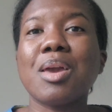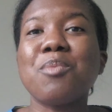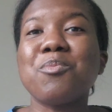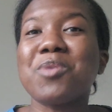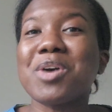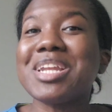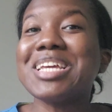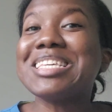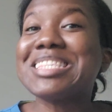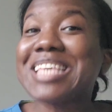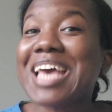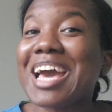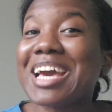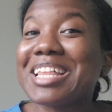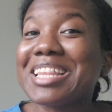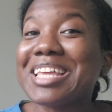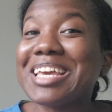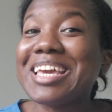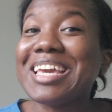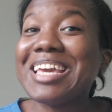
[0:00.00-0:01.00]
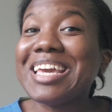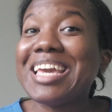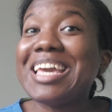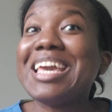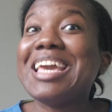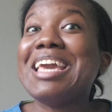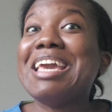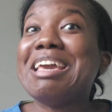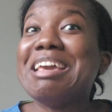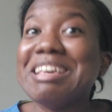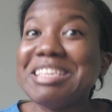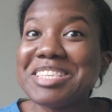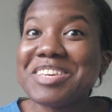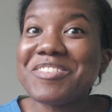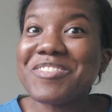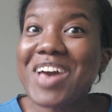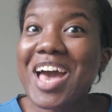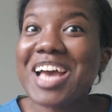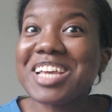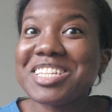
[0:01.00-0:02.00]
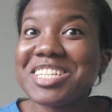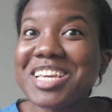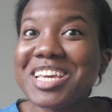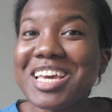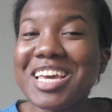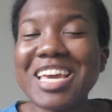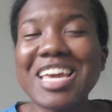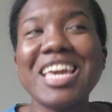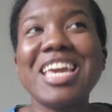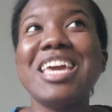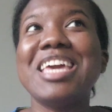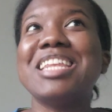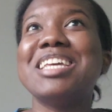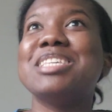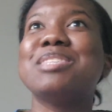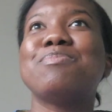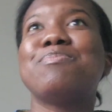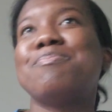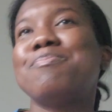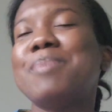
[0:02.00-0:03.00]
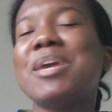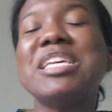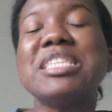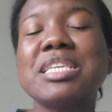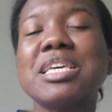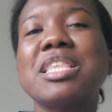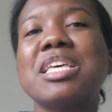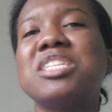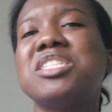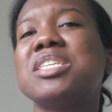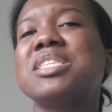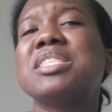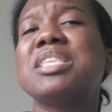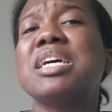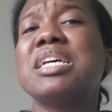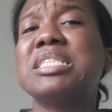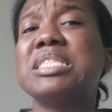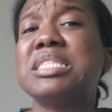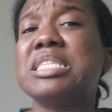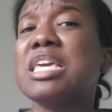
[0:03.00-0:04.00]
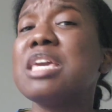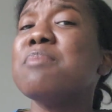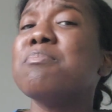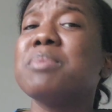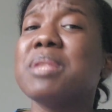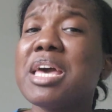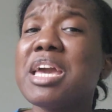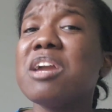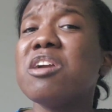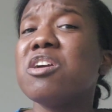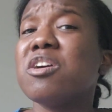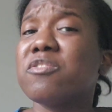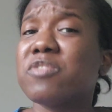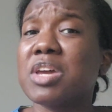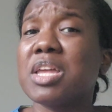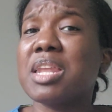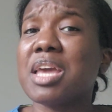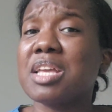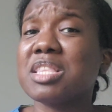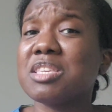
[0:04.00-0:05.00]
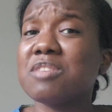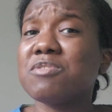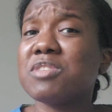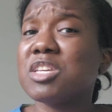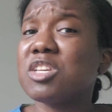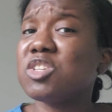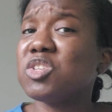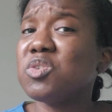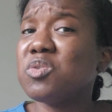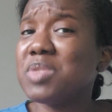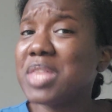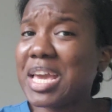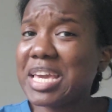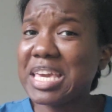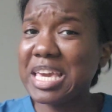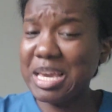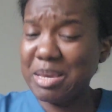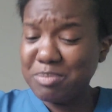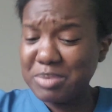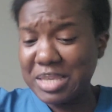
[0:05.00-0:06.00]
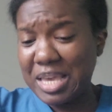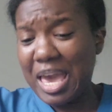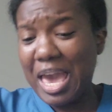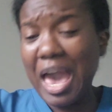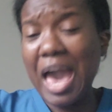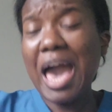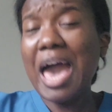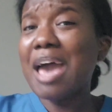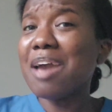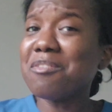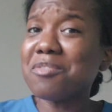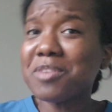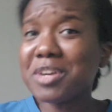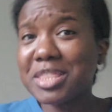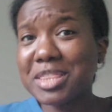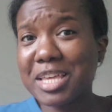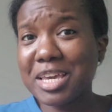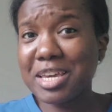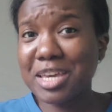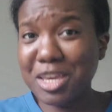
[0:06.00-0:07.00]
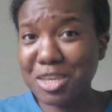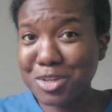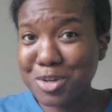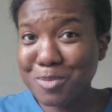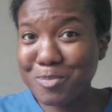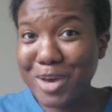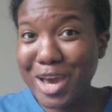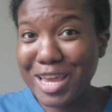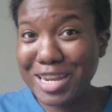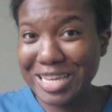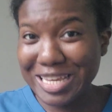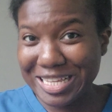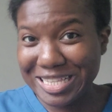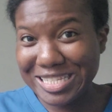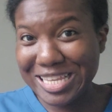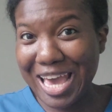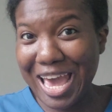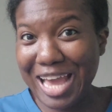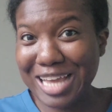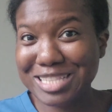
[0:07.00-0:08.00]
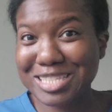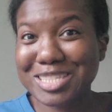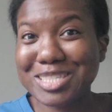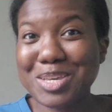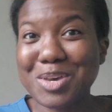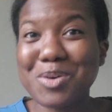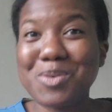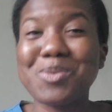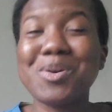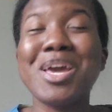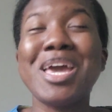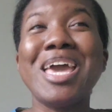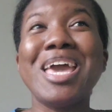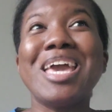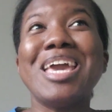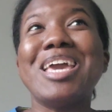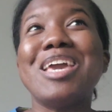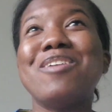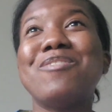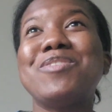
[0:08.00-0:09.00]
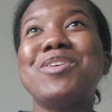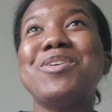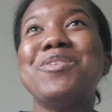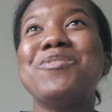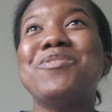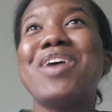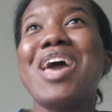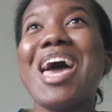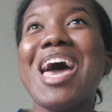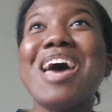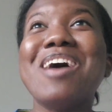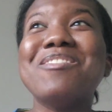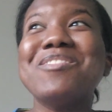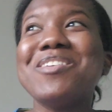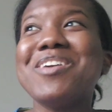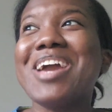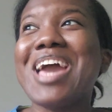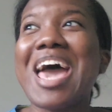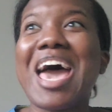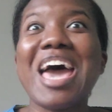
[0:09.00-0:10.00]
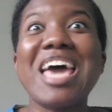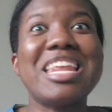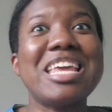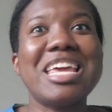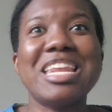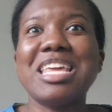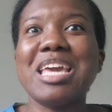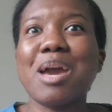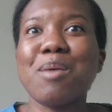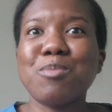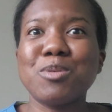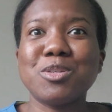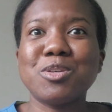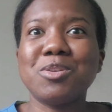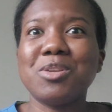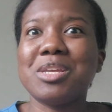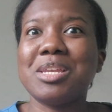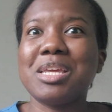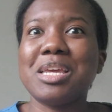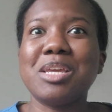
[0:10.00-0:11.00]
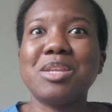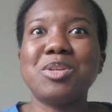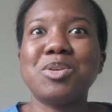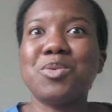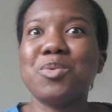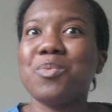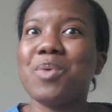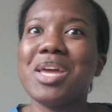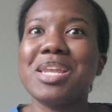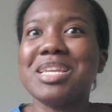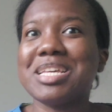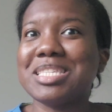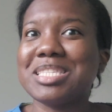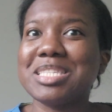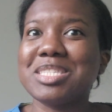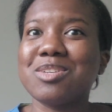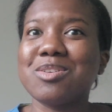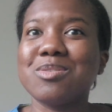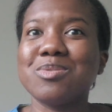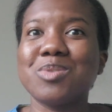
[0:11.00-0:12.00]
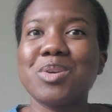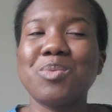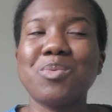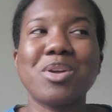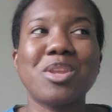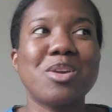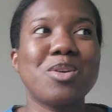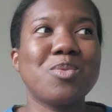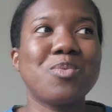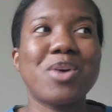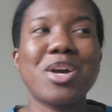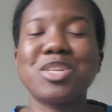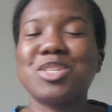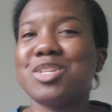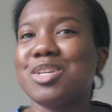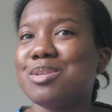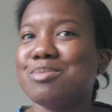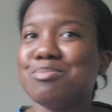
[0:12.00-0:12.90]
And what exactly is a fascia? It is basically just a deep layer of connective tissue that keeps everything in your body intact. So if you've ever had any opportunity to witness a surgery, whether you watch